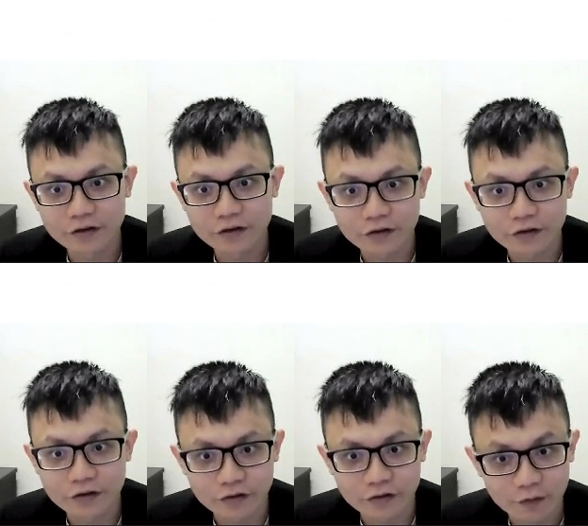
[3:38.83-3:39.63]
one
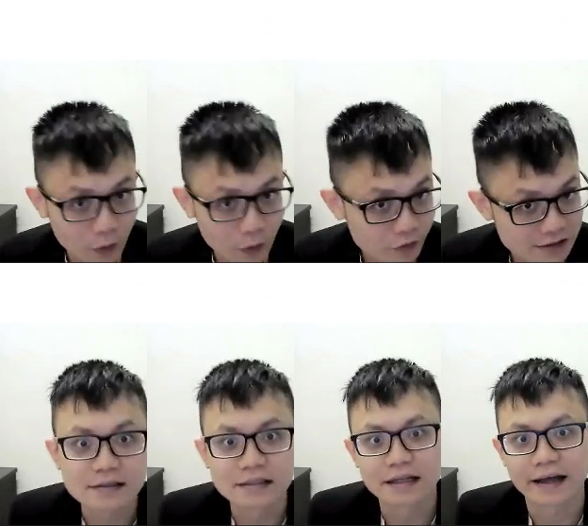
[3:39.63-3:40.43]
more question,
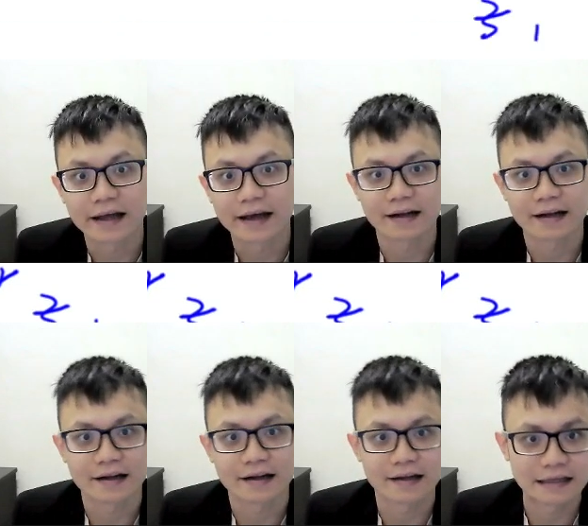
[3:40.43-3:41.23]
see that it's
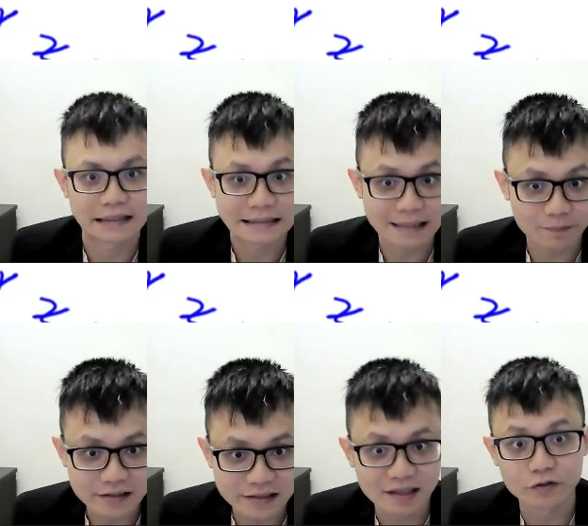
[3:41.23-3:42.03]
something
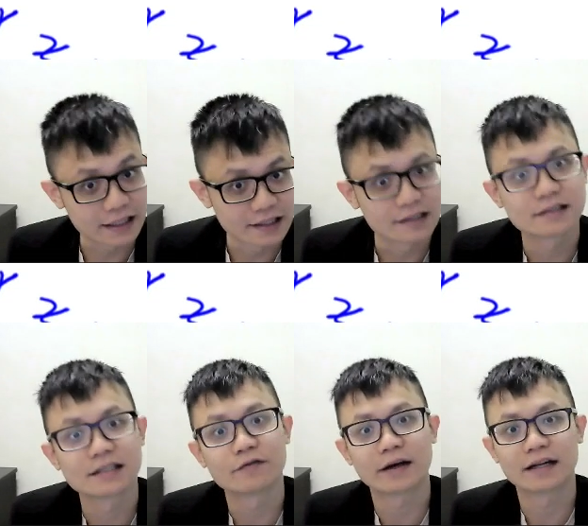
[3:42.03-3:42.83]
similar to this,
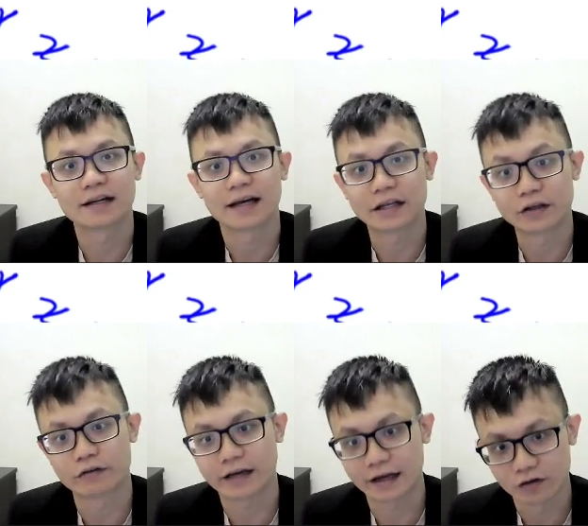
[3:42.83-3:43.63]
see whether that
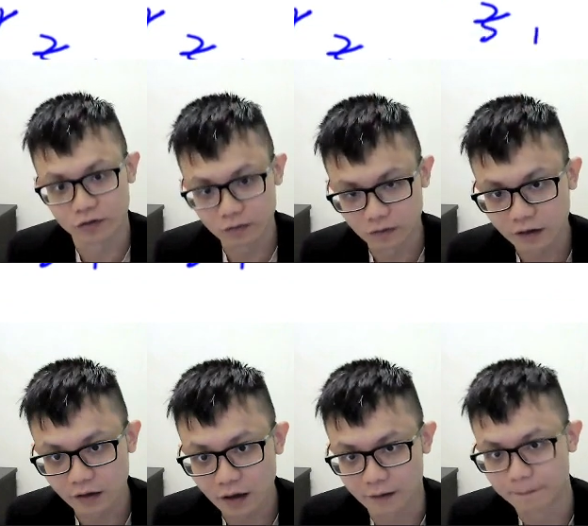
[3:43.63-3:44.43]
you can do or
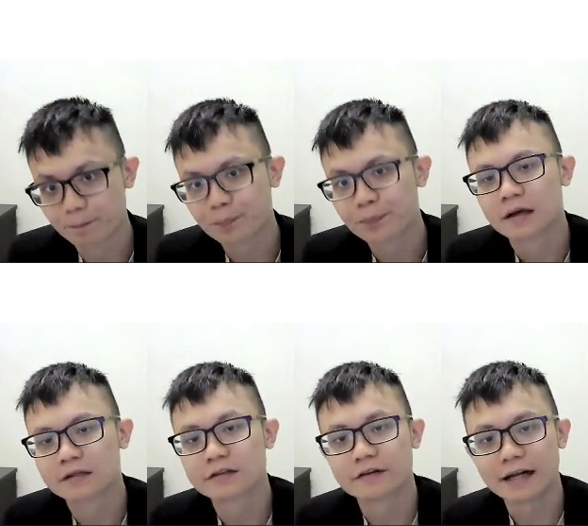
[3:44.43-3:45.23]
not.
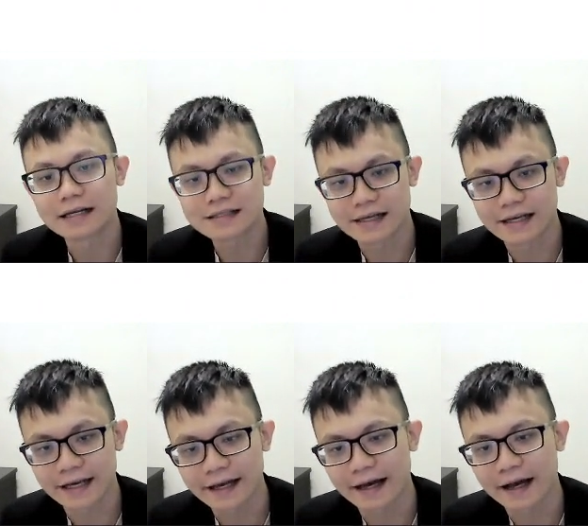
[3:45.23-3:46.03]
So let's
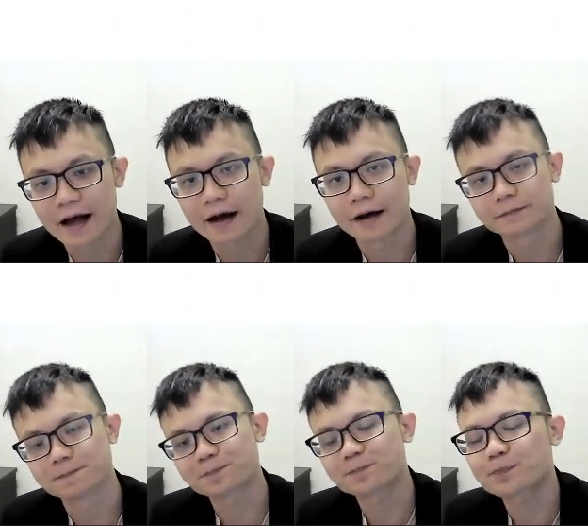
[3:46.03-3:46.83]
say
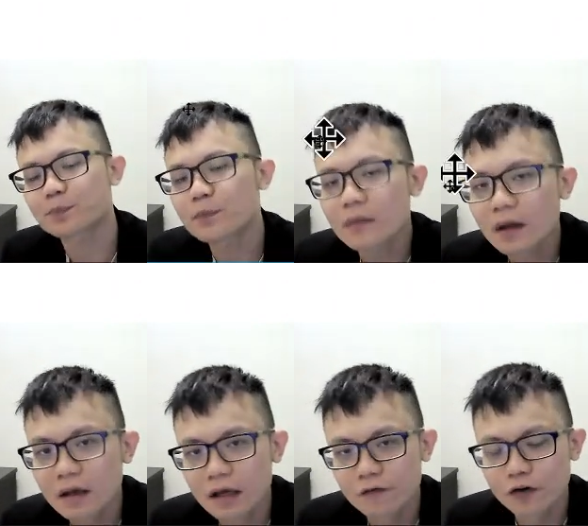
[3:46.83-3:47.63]

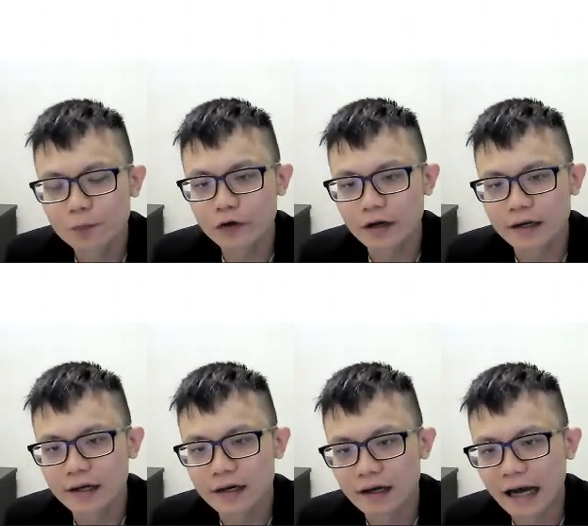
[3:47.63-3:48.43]
if you put in
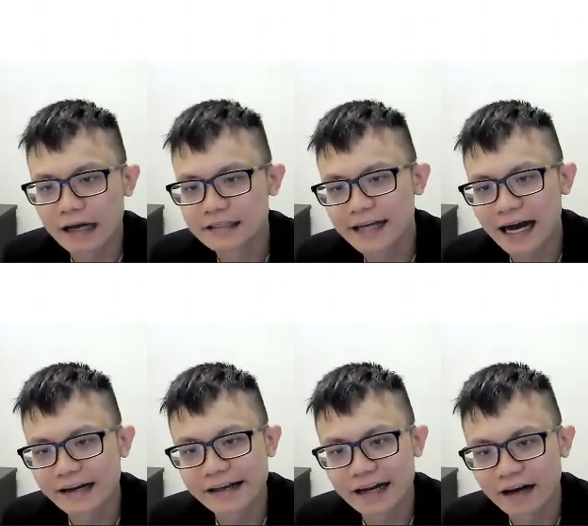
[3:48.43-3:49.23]
I say
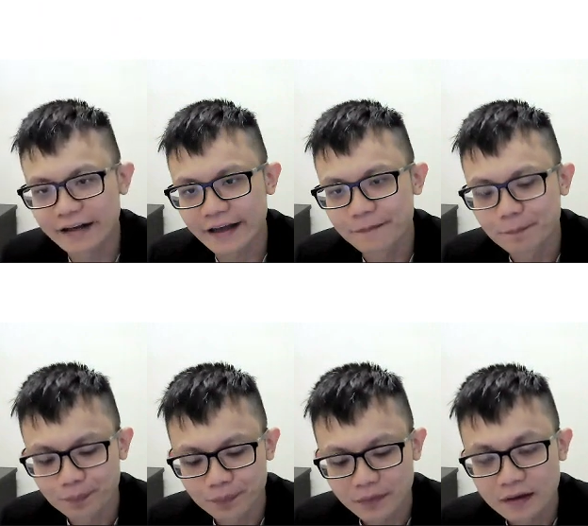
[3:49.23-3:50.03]
Ali lah, okay,
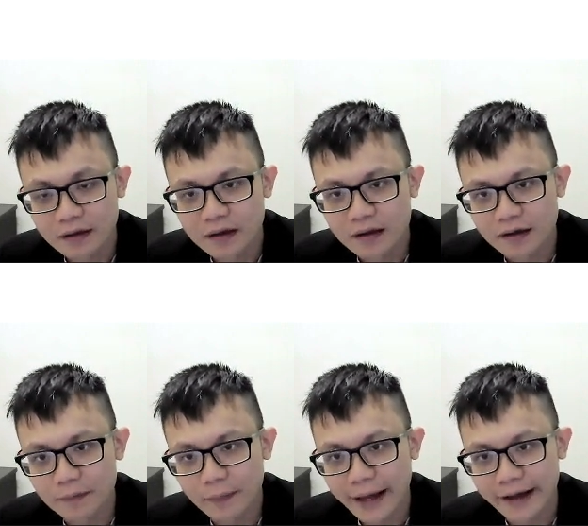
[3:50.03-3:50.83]

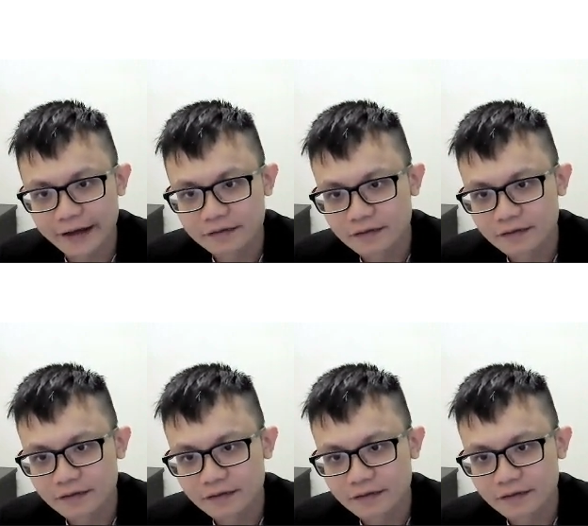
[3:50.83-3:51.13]
the bank,